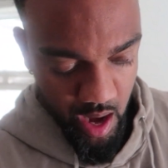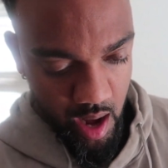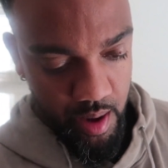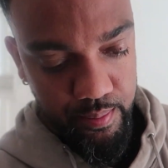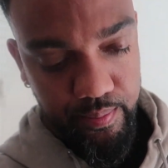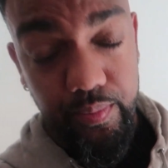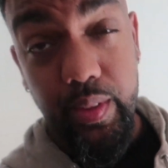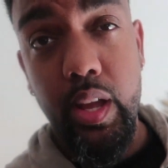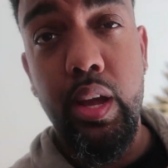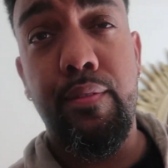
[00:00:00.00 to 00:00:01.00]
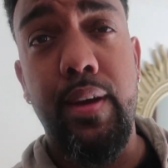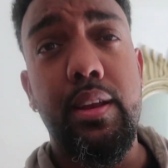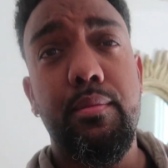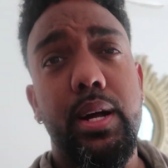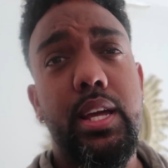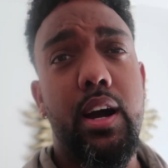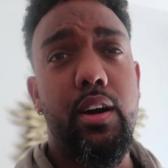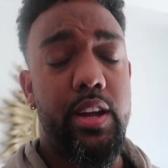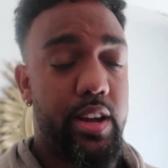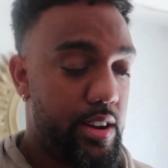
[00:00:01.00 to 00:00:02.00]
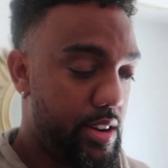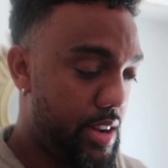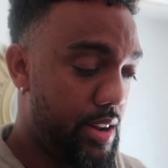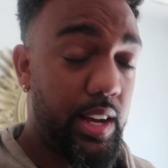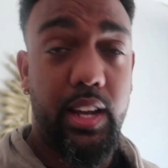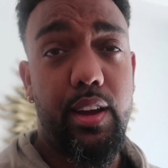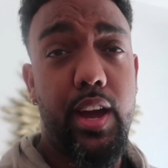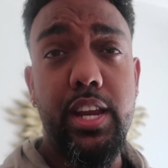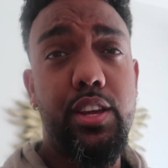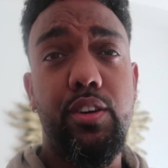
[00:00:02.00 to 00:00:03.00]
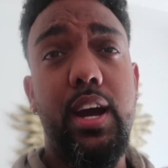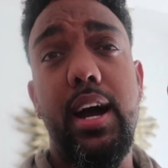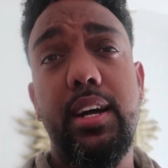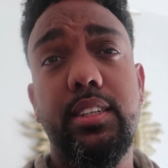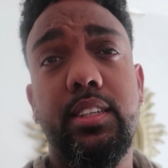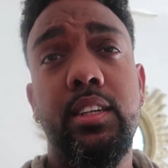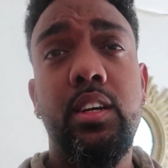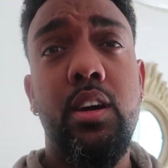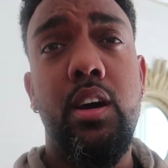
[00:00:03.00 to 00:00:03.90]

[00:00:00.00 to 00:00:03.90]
If anybody out here, like any of you guys